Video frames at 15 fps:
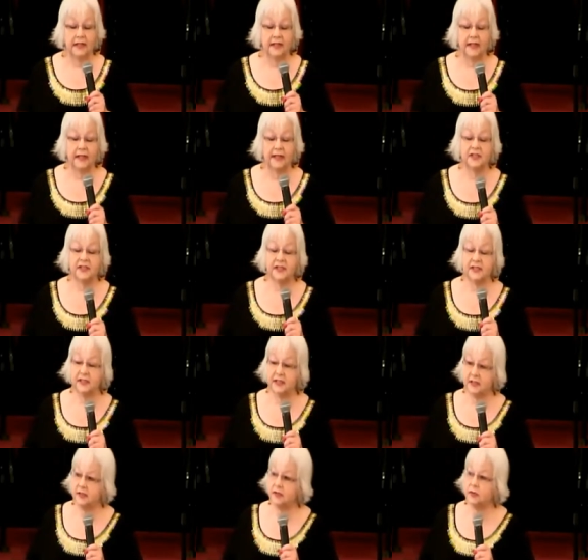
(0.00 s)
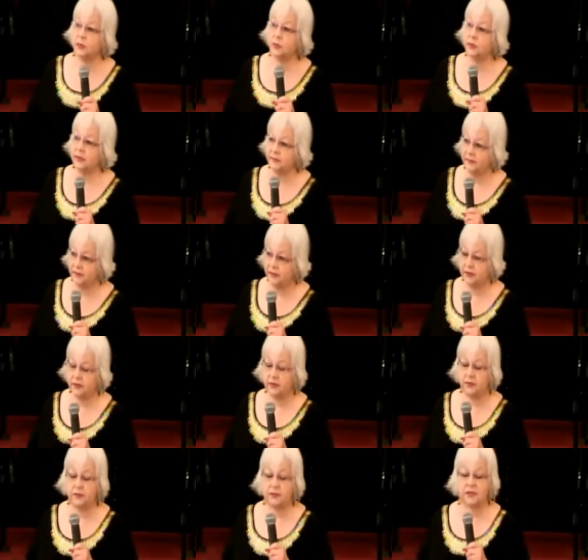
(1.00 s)
they still
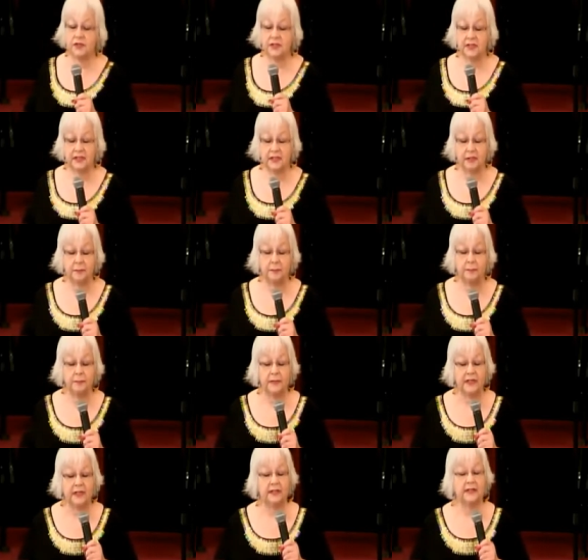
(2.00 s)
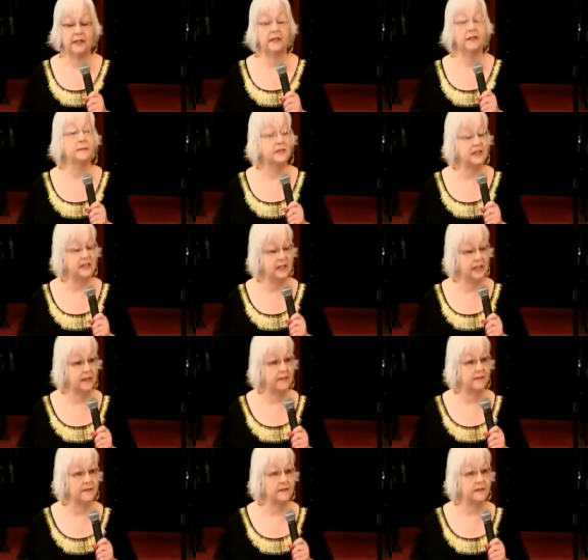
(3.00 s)
refuse to submit
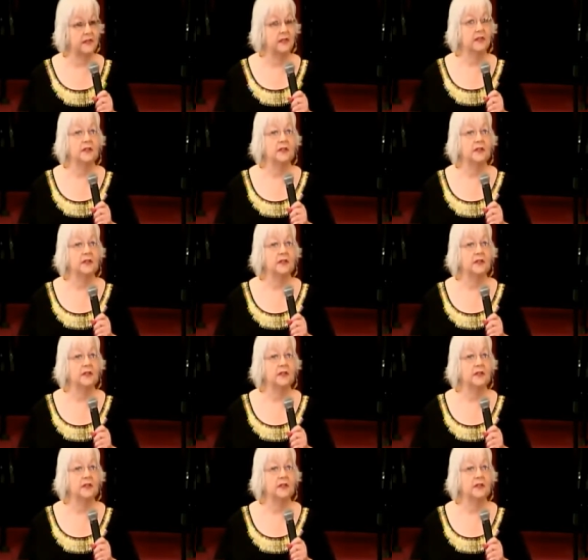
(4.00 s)
themselves